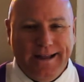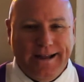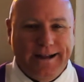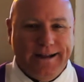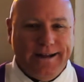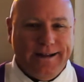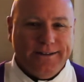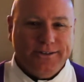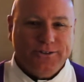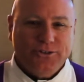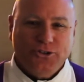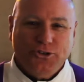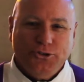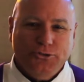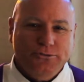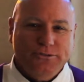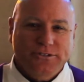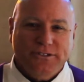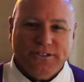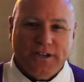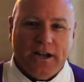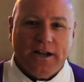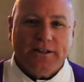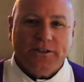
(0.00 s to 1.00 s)
uh,
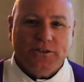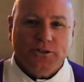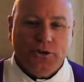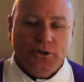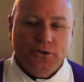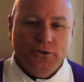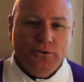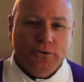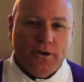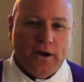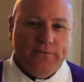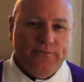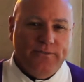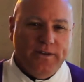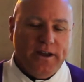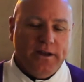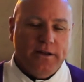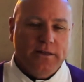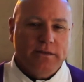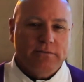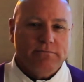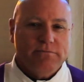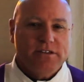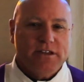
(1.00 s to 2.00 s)
choose not to
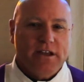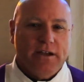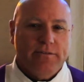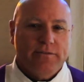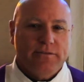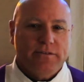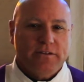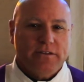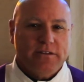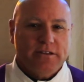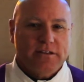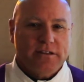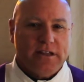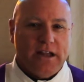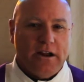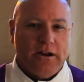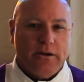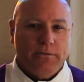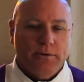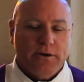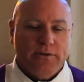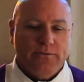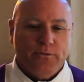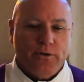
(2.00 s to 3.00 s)
avail themselves of the
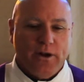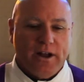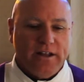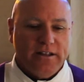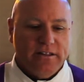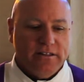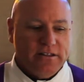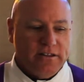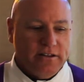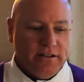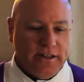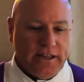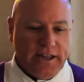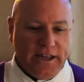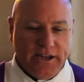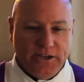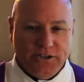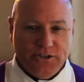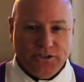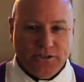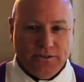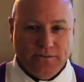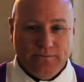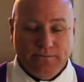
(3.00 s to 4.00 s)
sacrament of
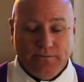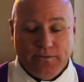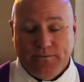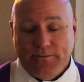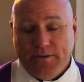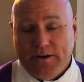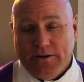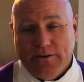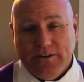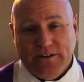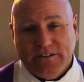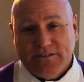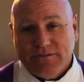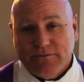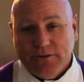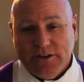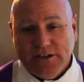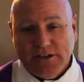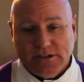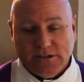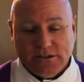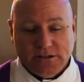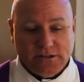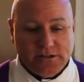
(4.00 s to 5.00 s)
reconciliation for various
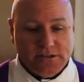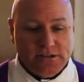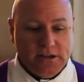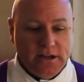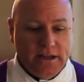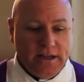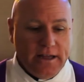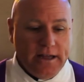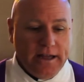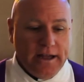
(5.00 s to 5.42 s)
reasons.